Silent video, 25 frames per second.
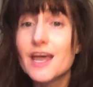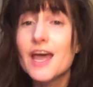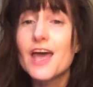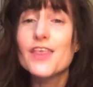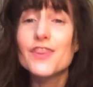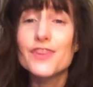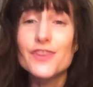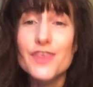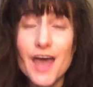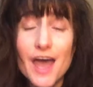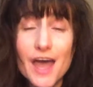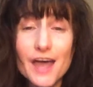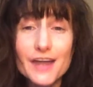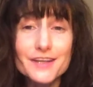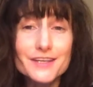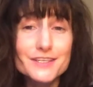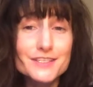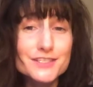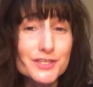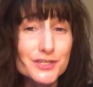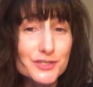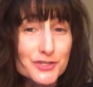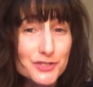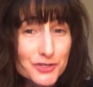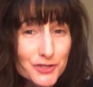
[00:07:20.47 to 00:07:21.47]
That is
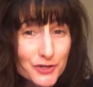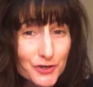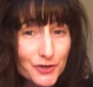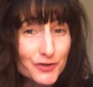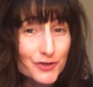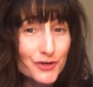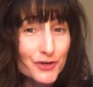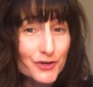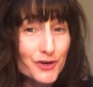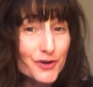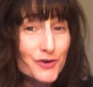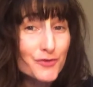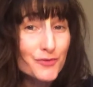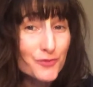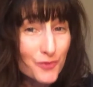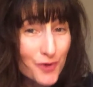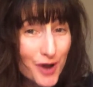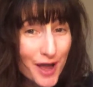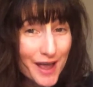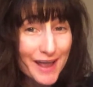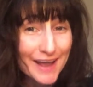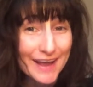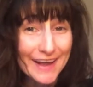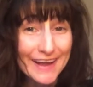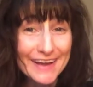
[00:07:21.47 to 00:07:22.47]
the sure
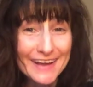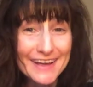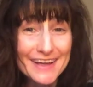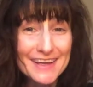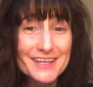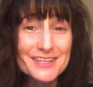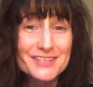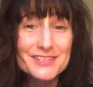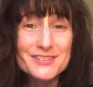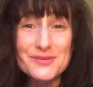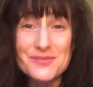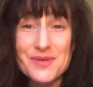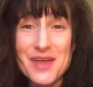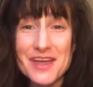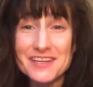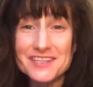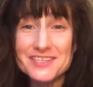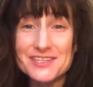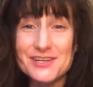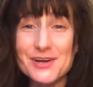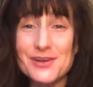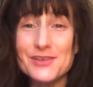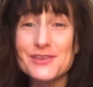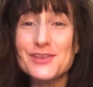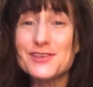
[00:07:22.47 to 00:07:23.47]
way to make
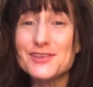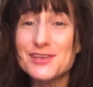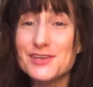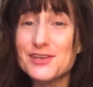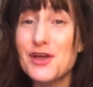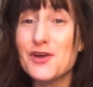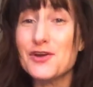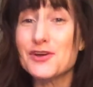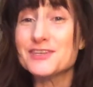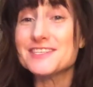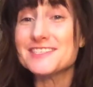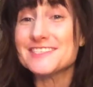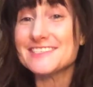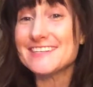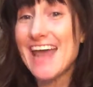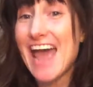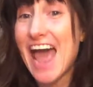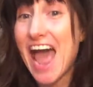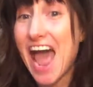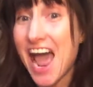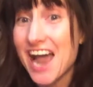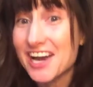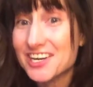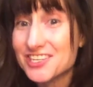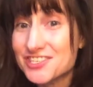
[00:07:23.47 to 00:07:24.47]
sure that the yoga doesn't
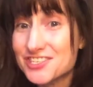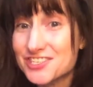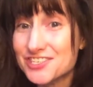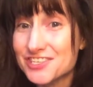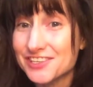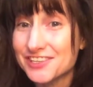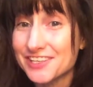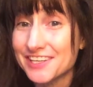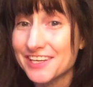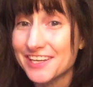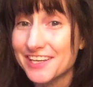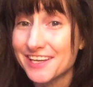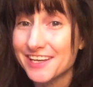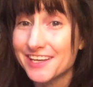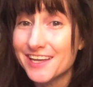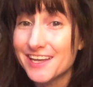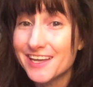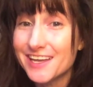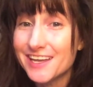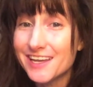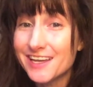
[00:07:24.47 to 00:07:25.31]
actually